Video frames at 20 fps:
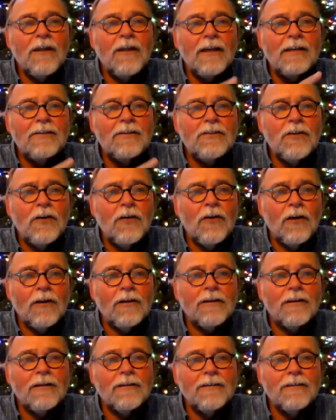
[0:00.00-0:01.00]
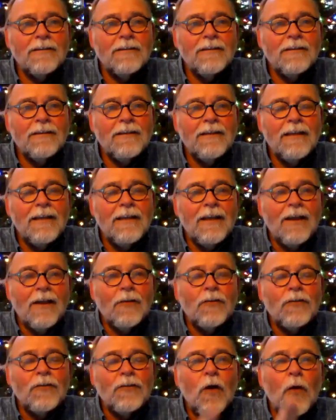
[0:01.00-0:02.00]
light, dark.
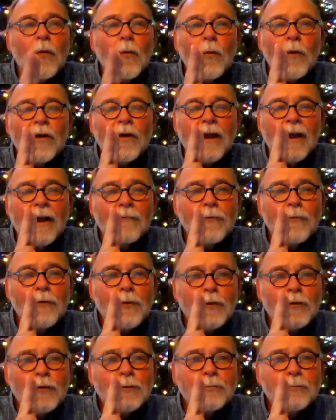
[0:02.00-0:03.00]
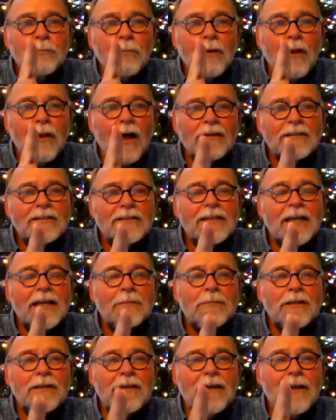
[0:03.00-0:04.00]
So whenever those blocks came
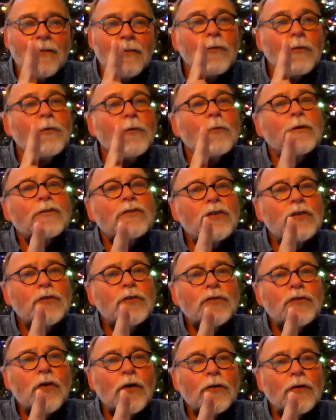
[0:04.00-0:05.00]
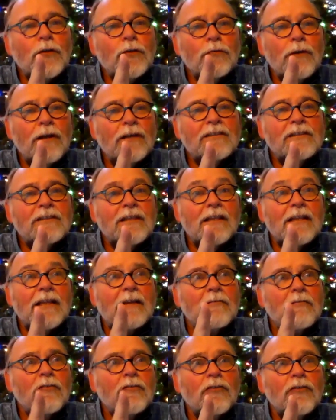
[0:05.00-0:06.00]
together, there were 2 dark threads
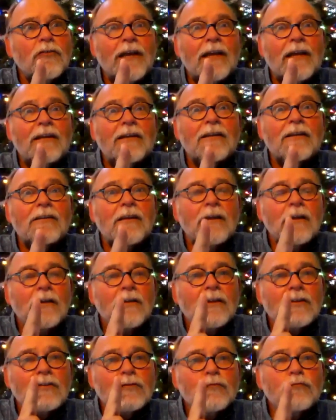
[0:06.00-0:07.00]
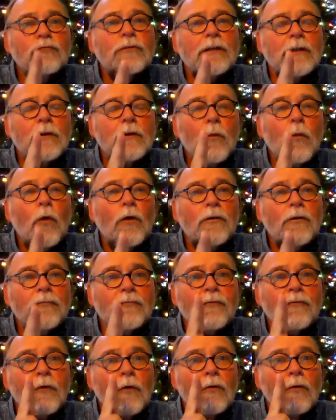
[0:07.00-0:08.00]
that created this really
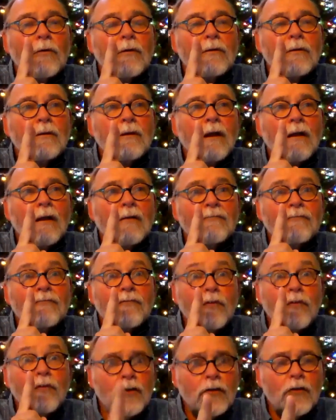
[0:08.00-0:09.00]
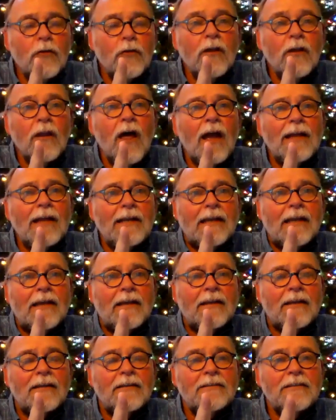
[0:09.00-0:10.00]
wonderful vertical line
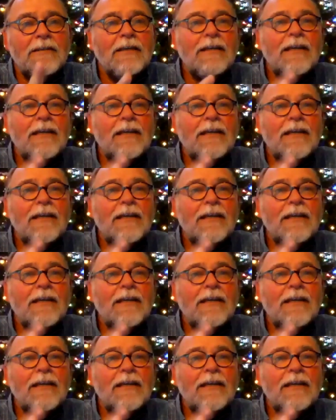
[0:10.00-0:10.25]
in it.